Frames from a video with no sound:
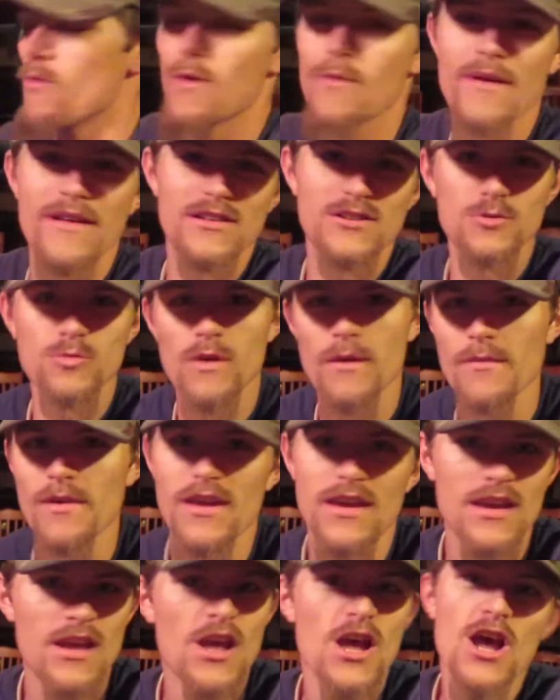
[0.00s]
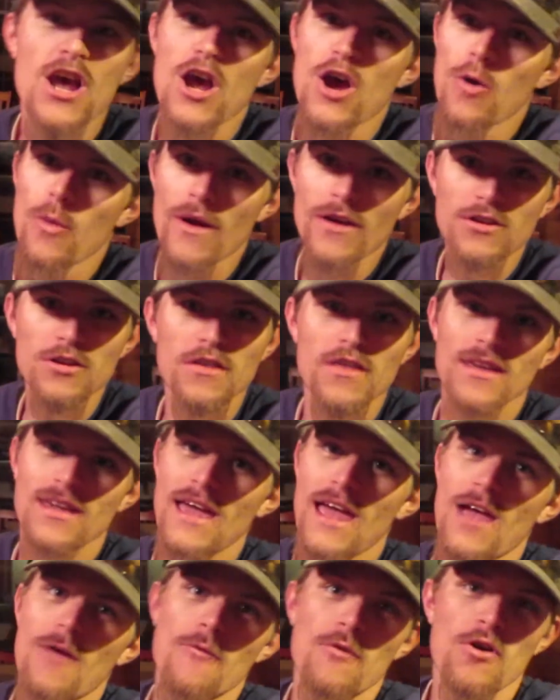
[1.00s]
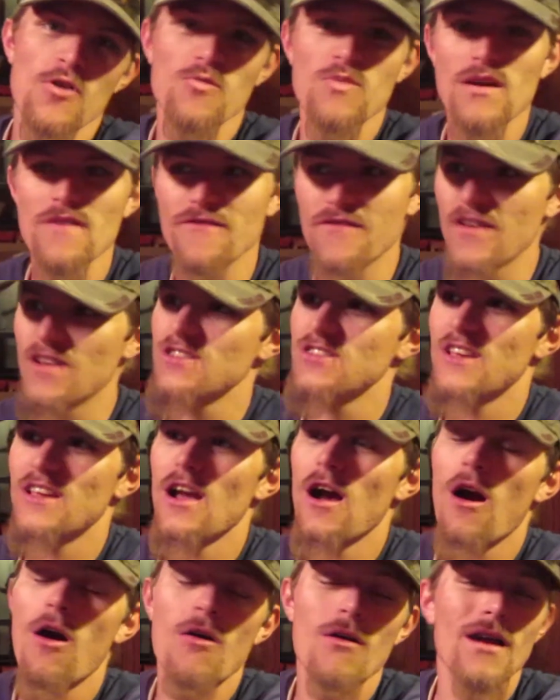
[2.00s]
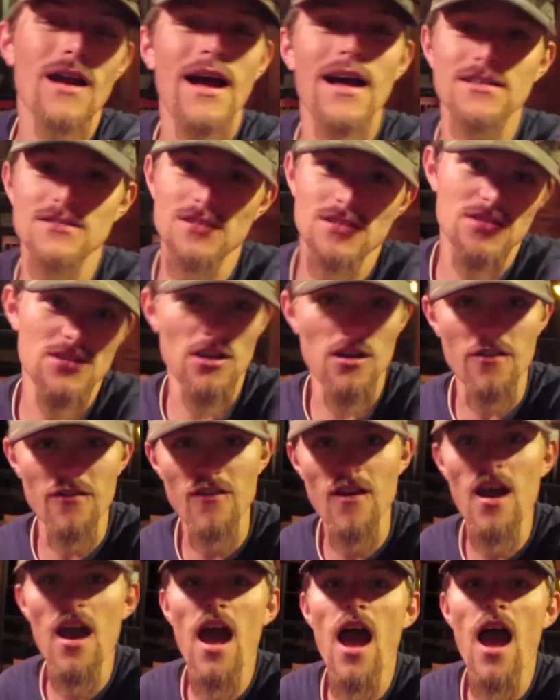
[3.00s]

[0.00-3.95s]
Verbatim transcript: We went swimming, went to the game room, went fishing, all kinds of stuff.